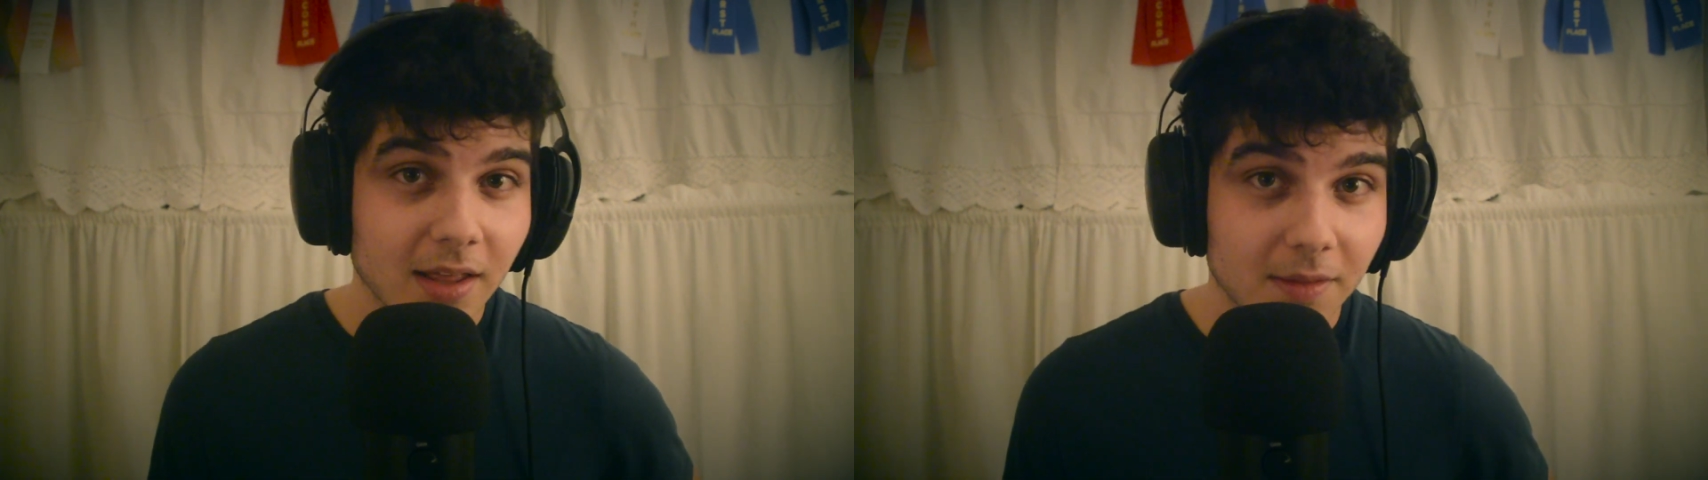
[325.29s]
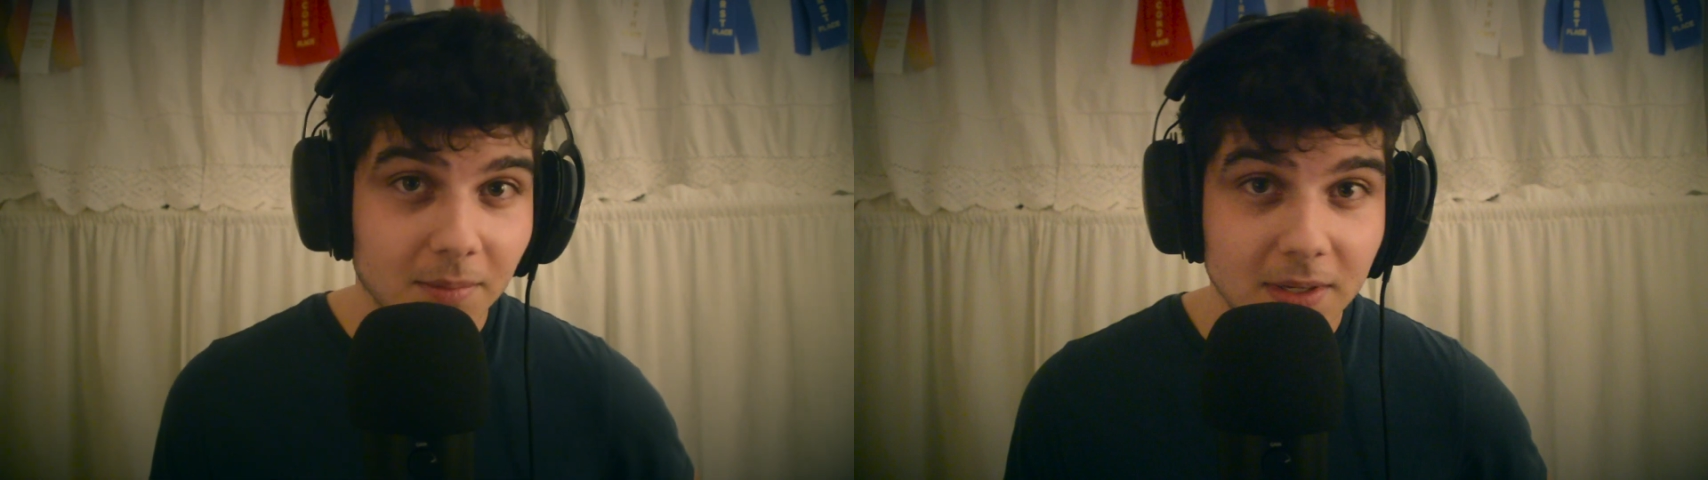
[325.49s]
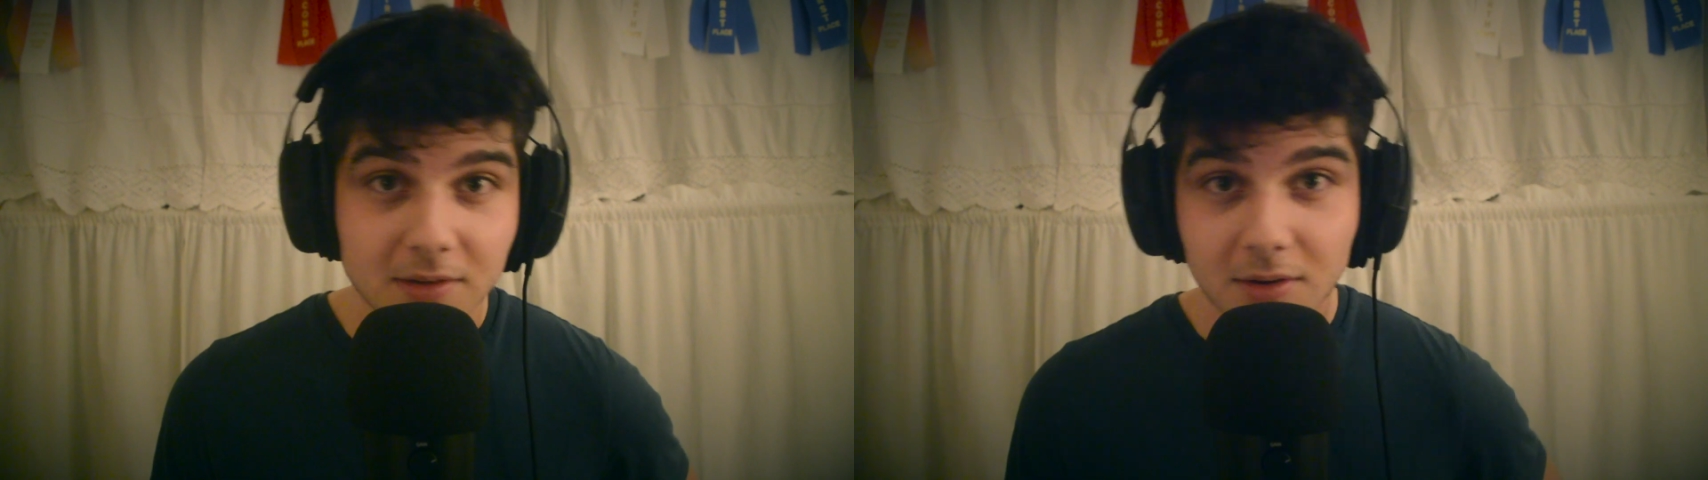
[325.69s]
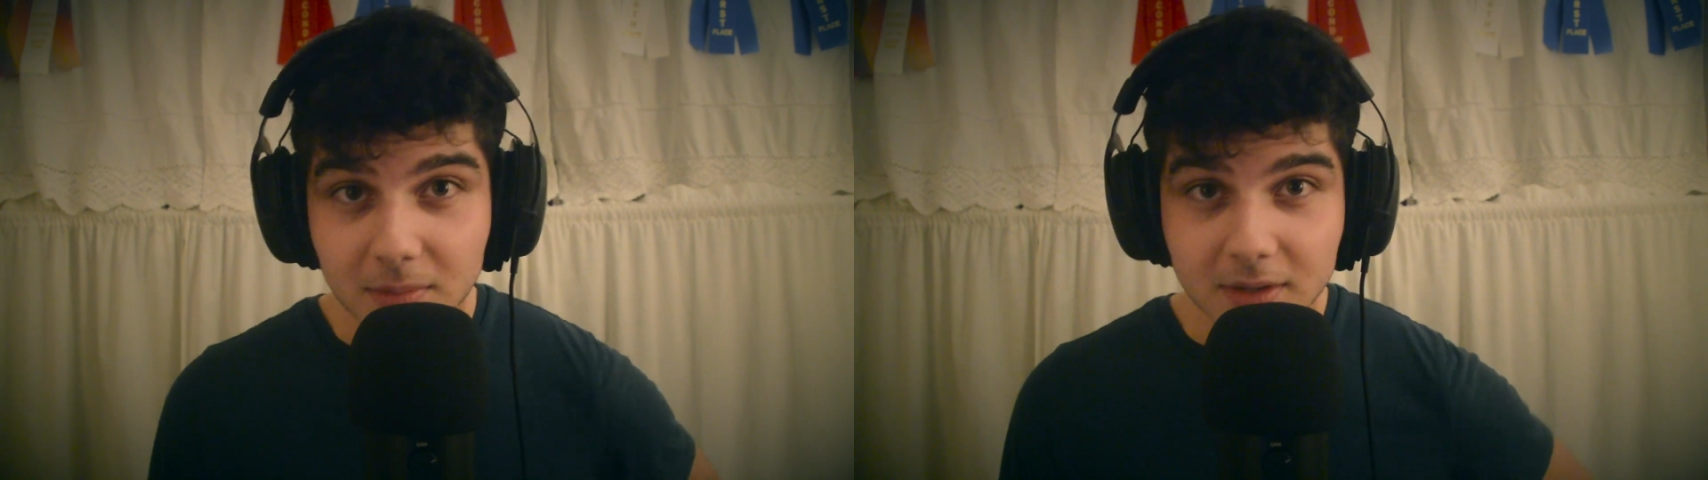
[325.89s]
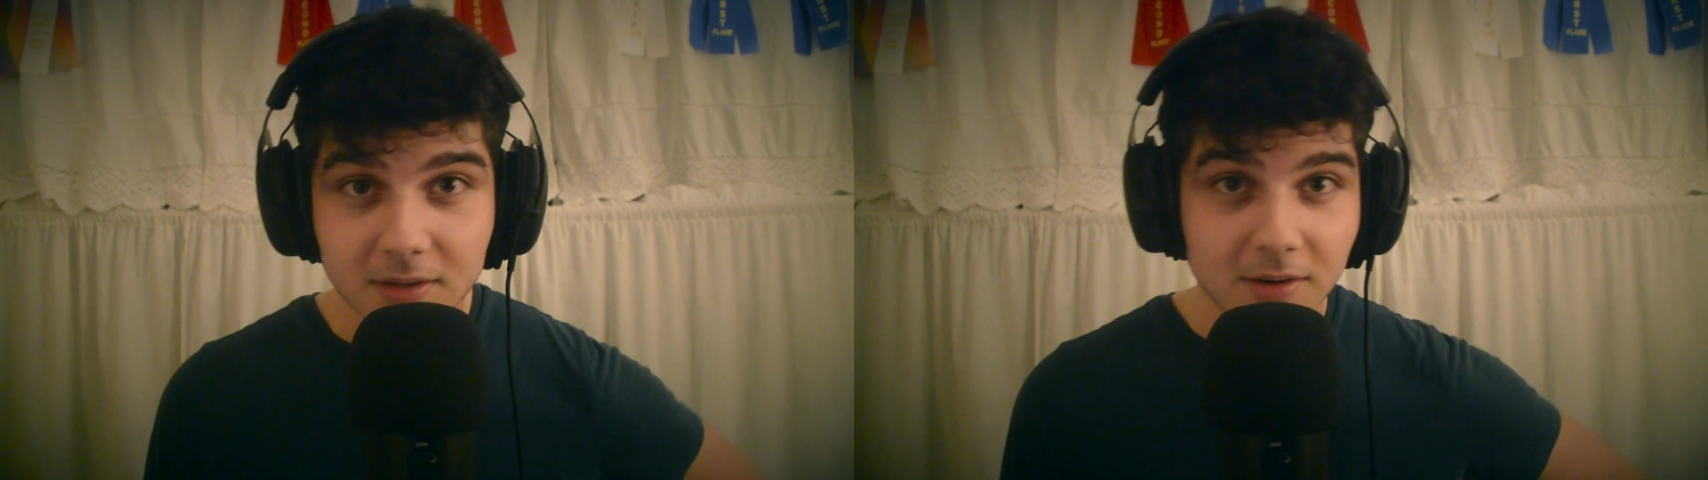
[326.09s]
the Mr.,
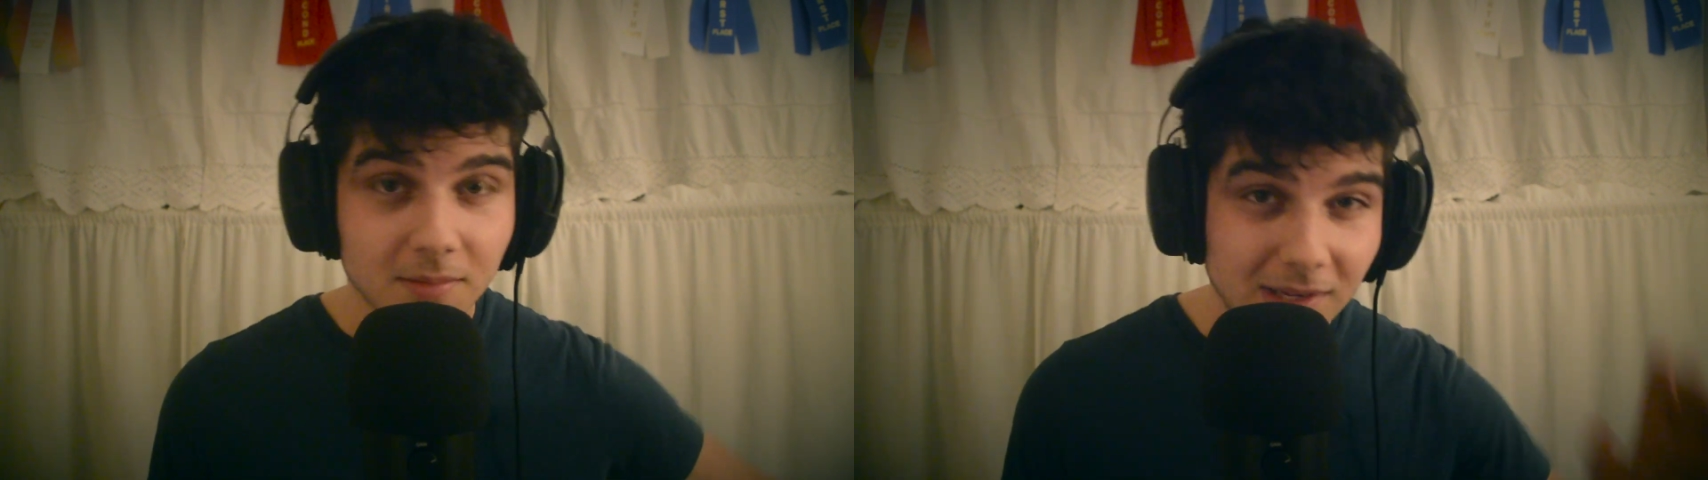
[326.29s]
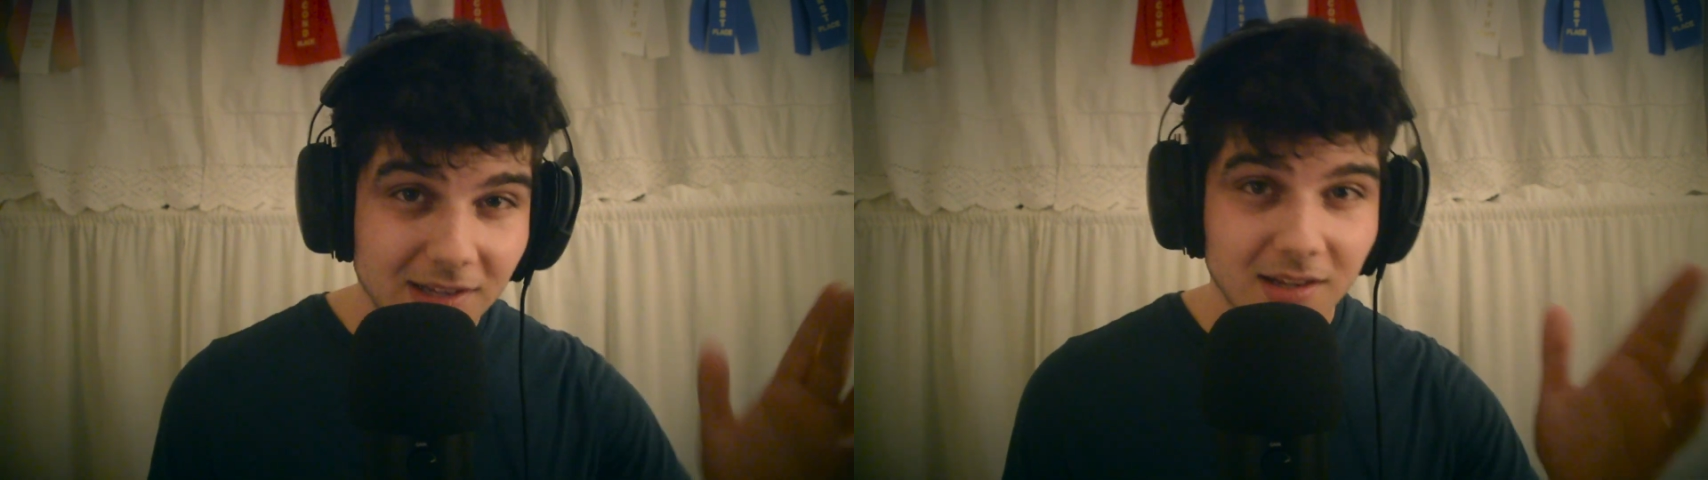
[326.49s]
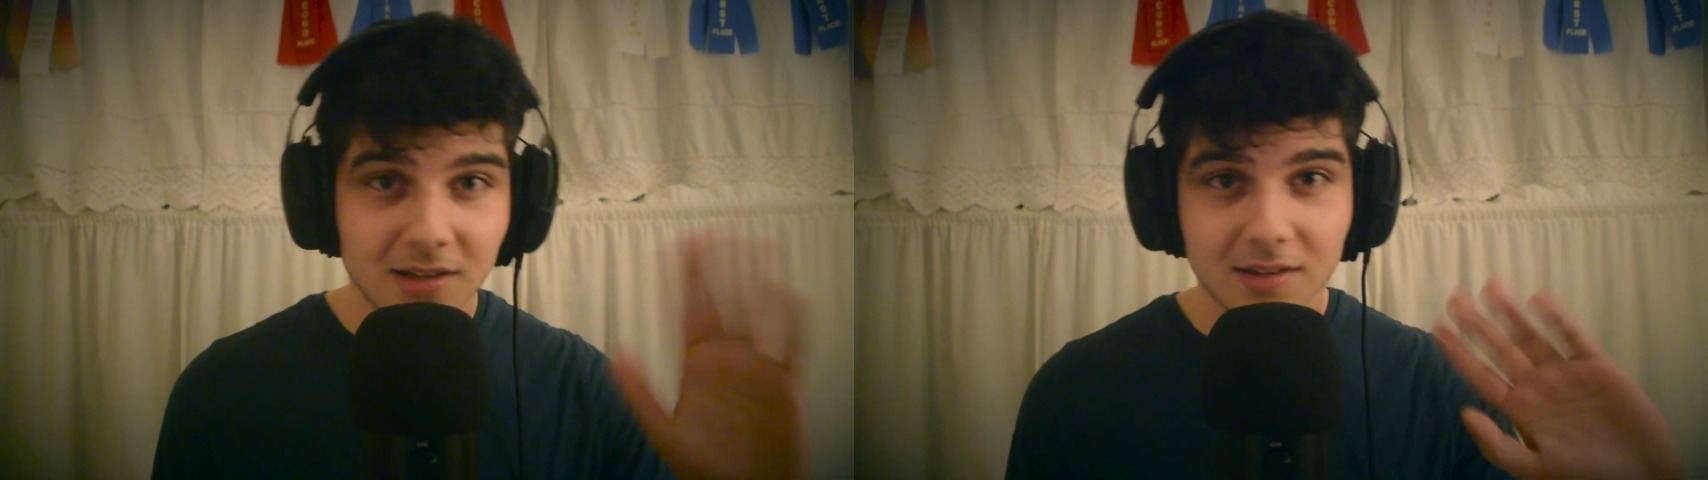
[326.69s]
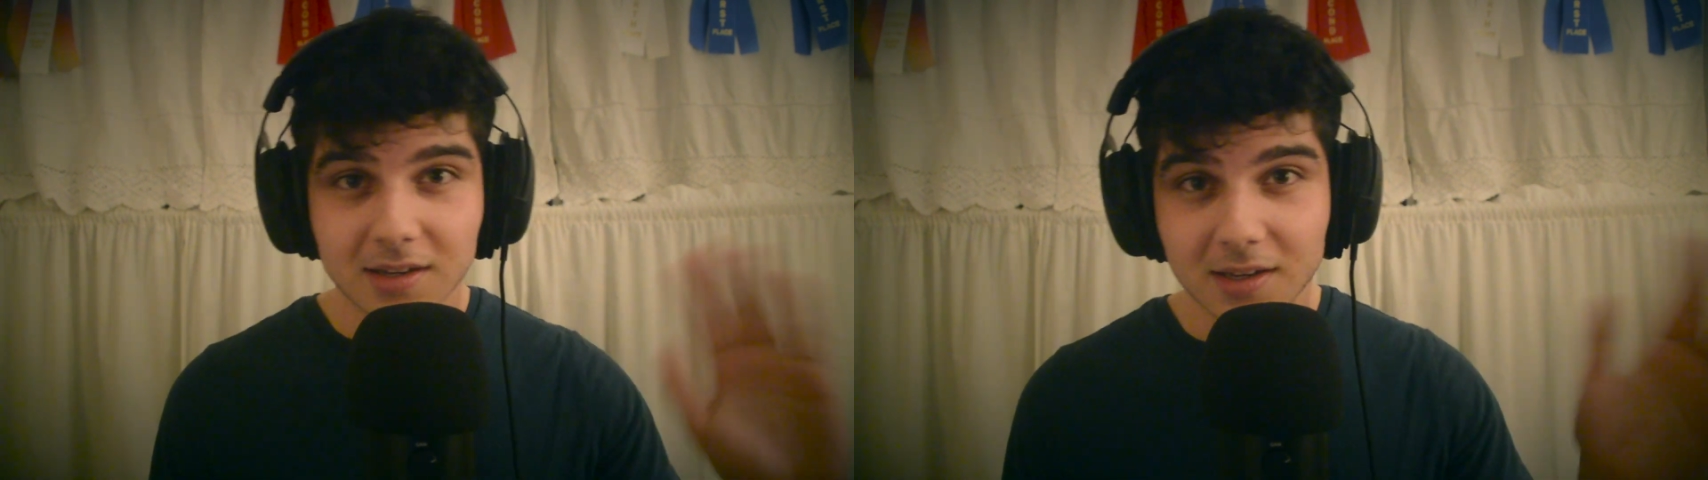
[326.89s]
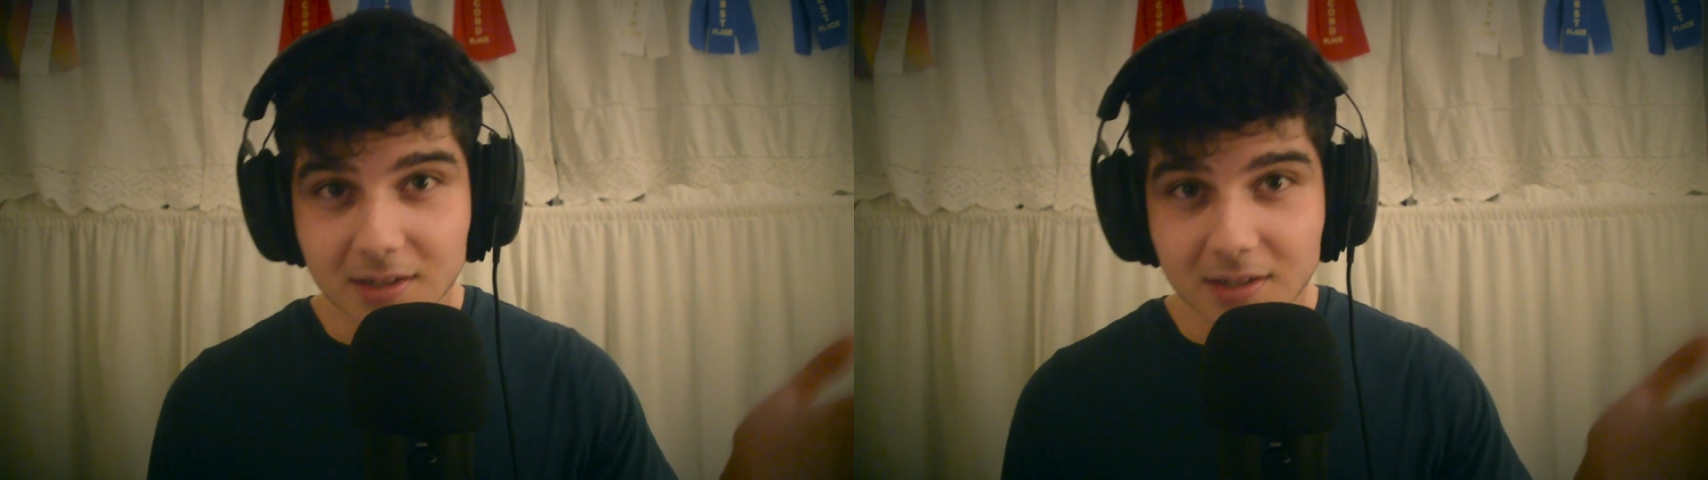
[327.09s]
Mrs.